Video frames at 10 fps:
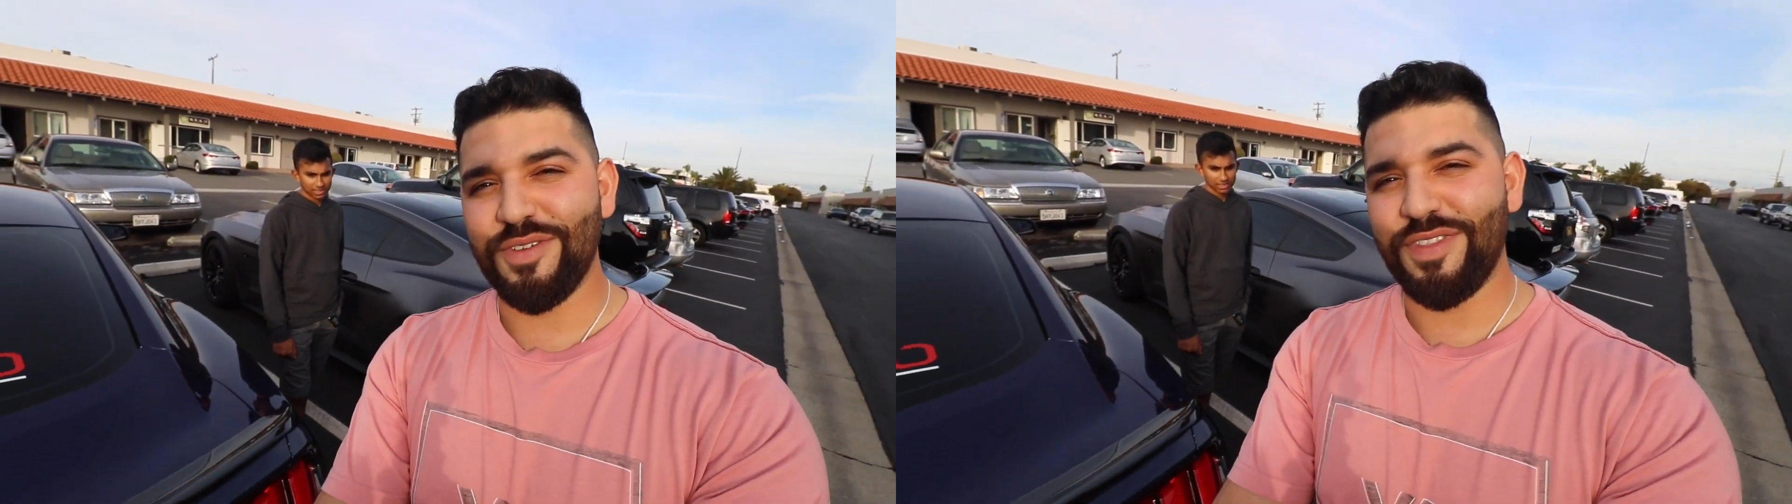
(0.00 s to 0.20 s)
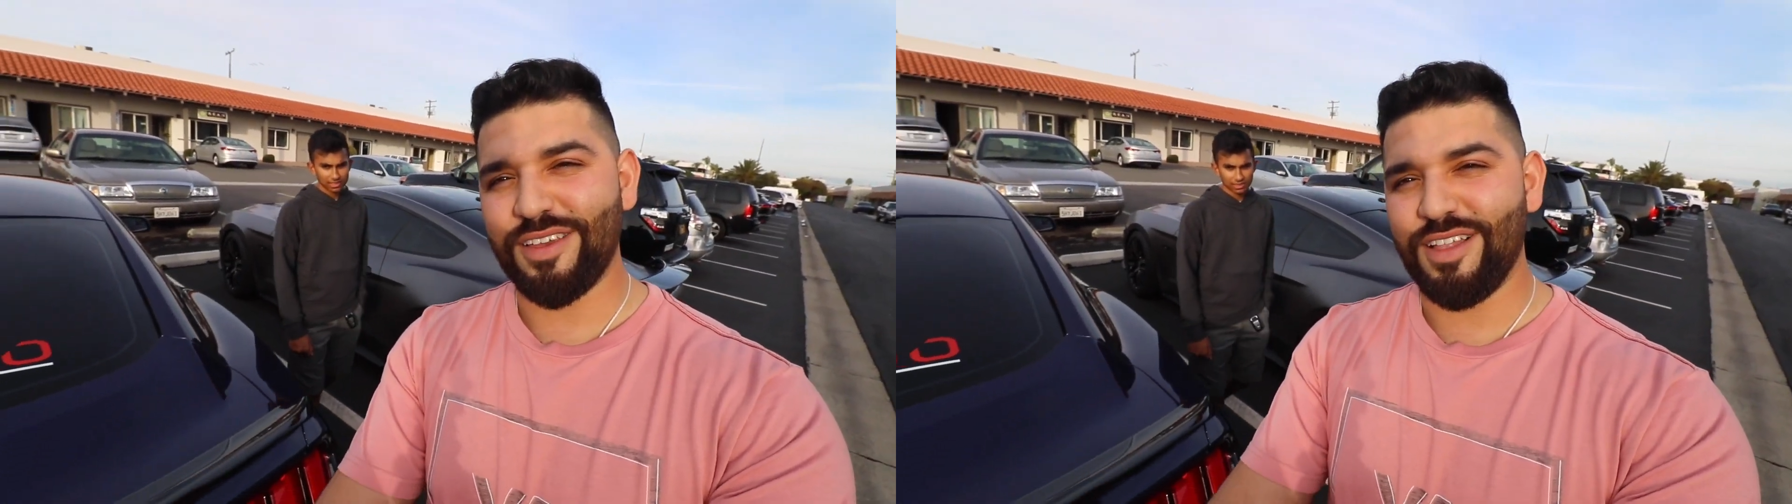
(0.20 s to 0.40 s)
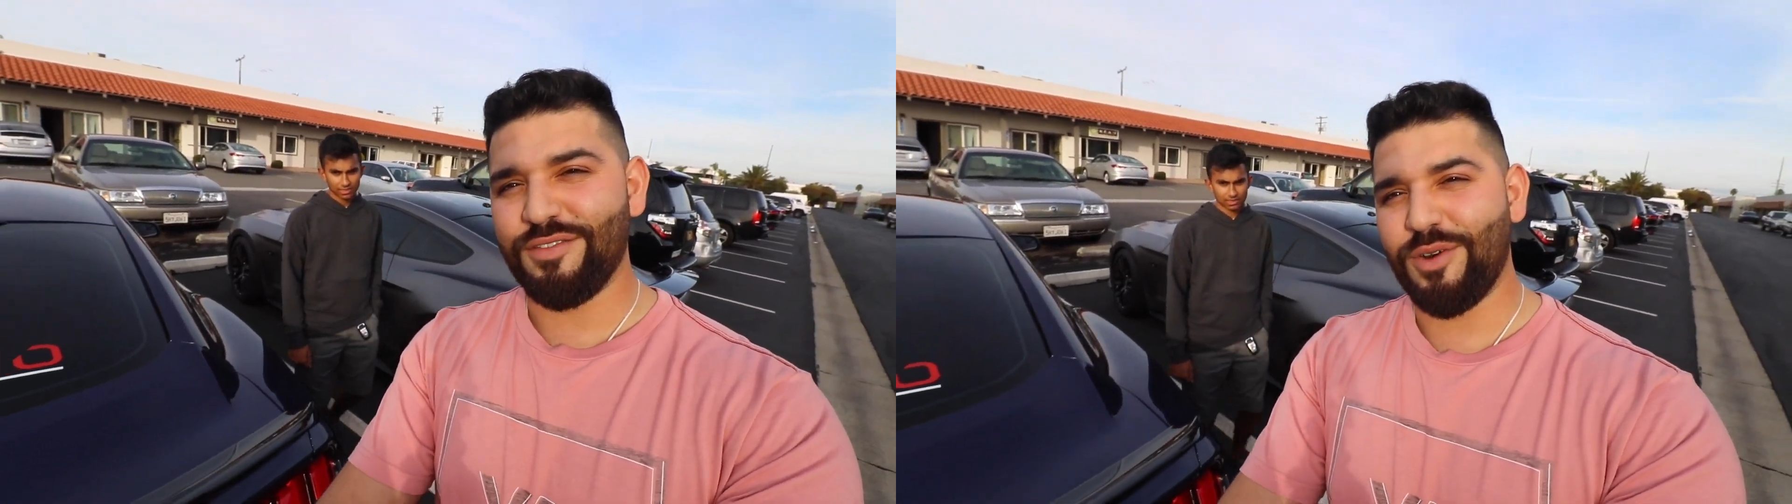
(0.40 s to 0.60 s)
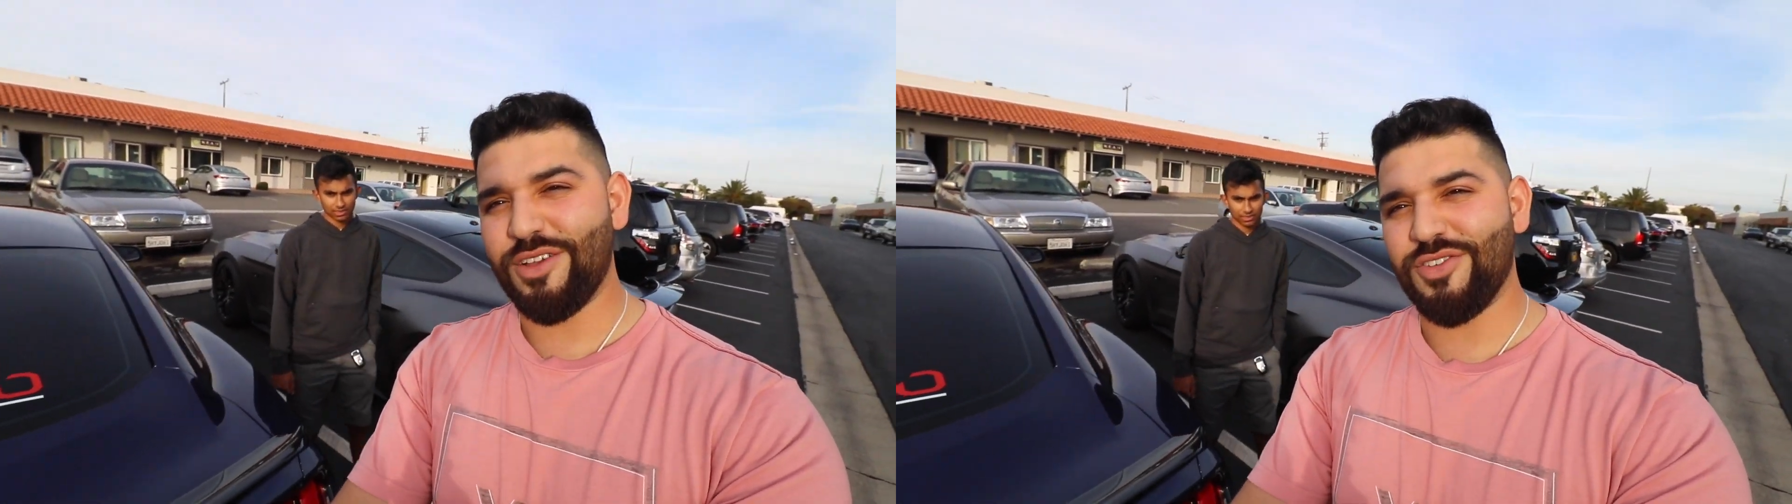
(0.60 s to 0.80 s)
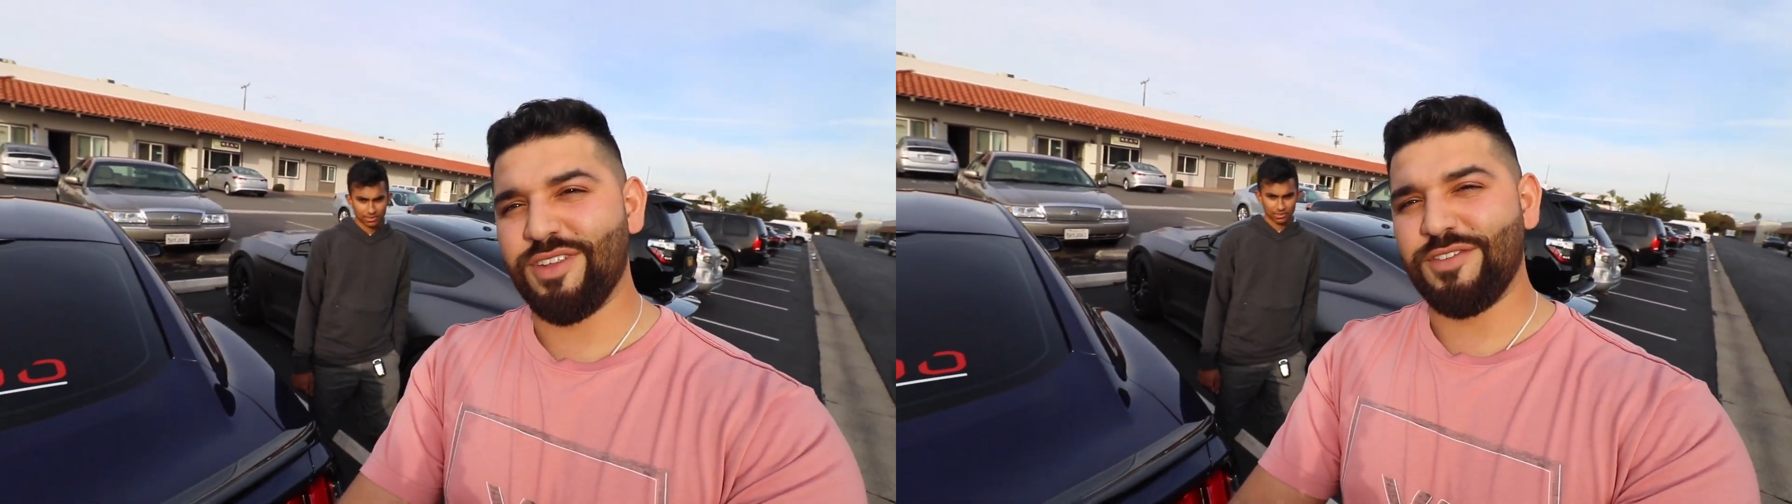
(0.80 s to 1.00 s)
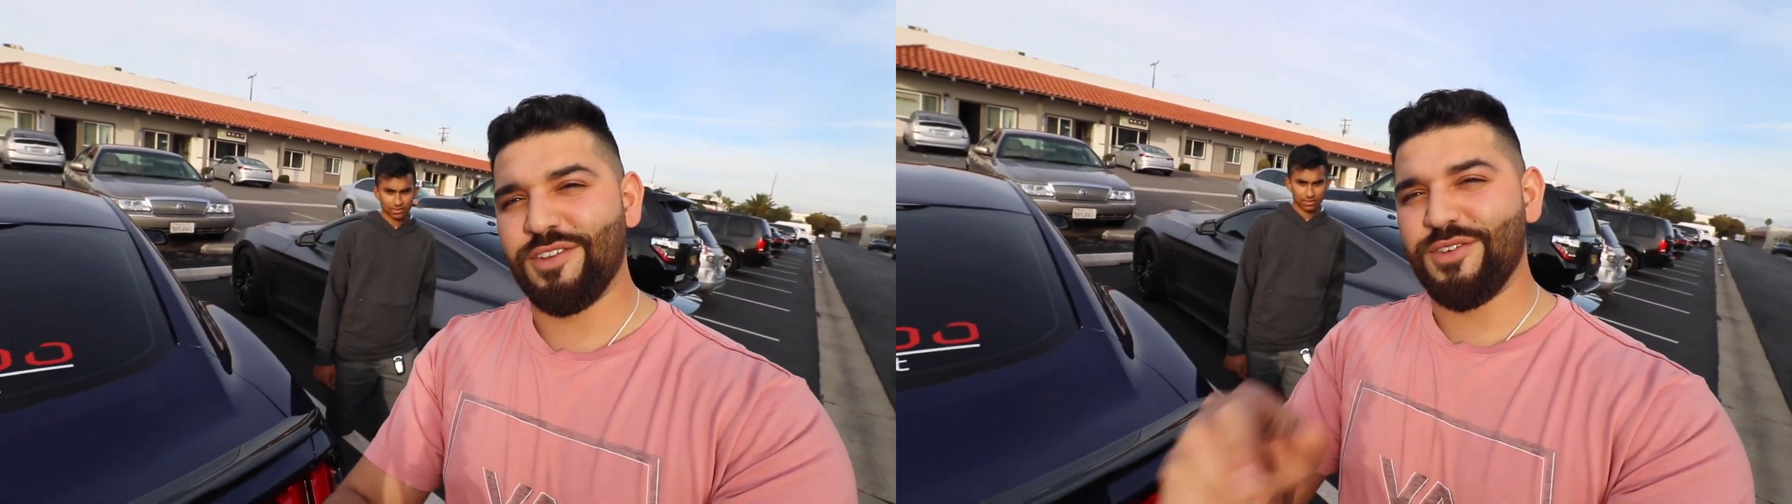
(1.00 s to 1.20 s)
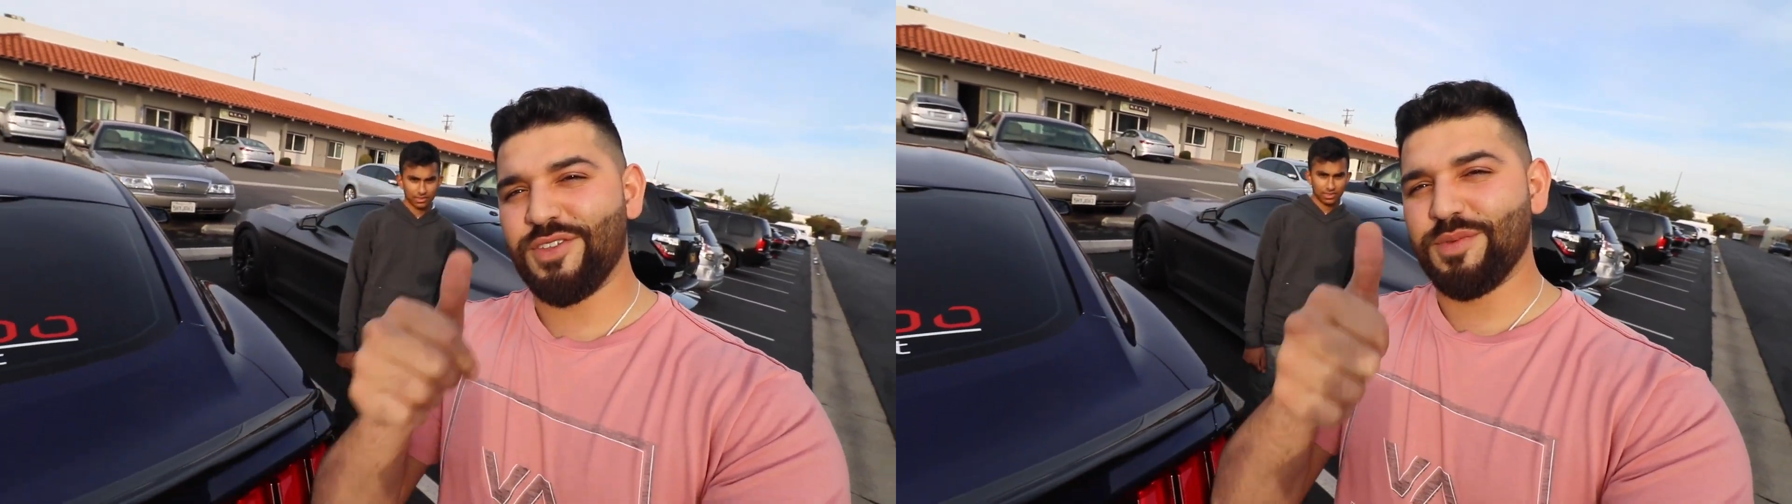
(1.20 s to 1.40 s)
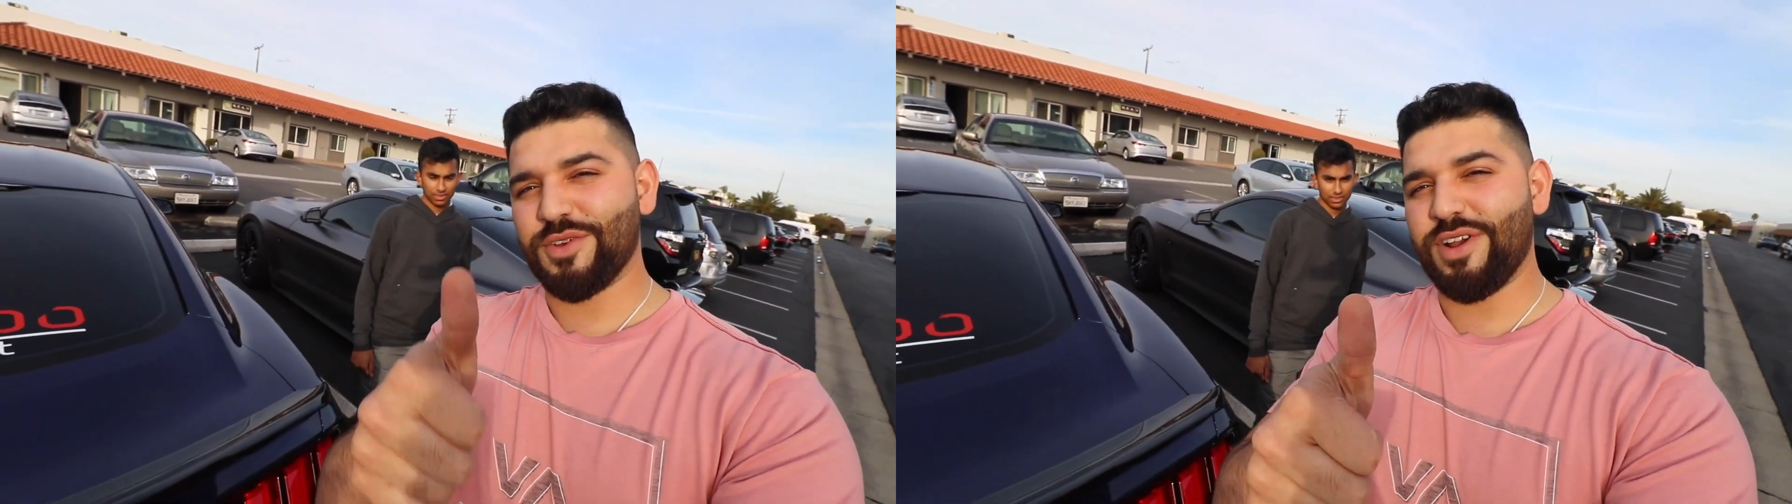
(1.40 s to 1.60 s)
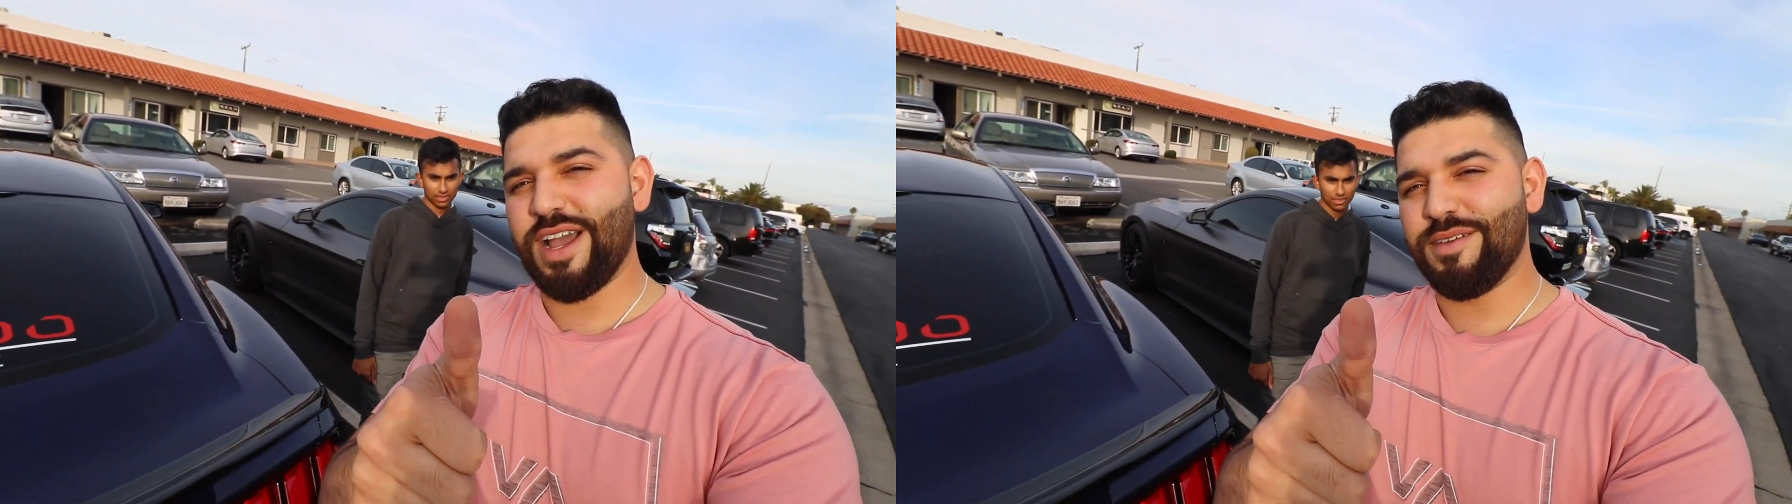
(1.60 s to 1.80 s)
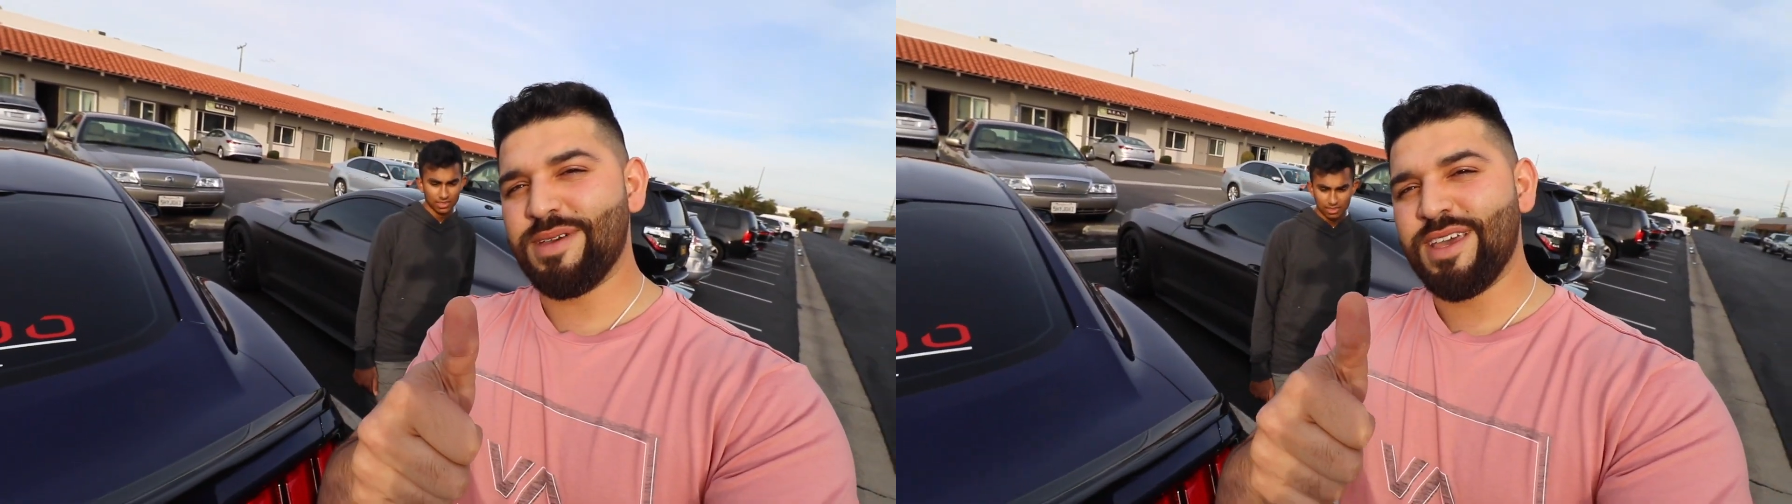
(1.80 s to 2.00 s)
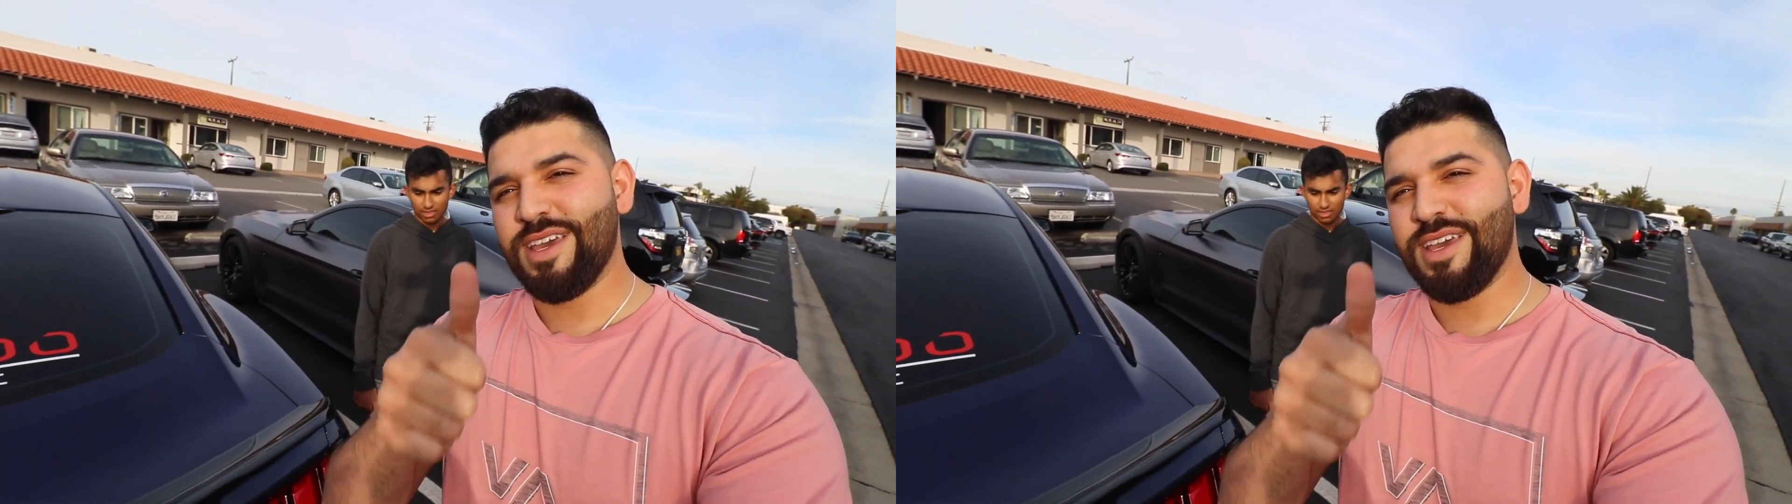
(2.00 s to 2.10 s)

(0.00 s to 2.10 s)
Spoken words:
Thanks a lot for watching. If you're new, subscribe,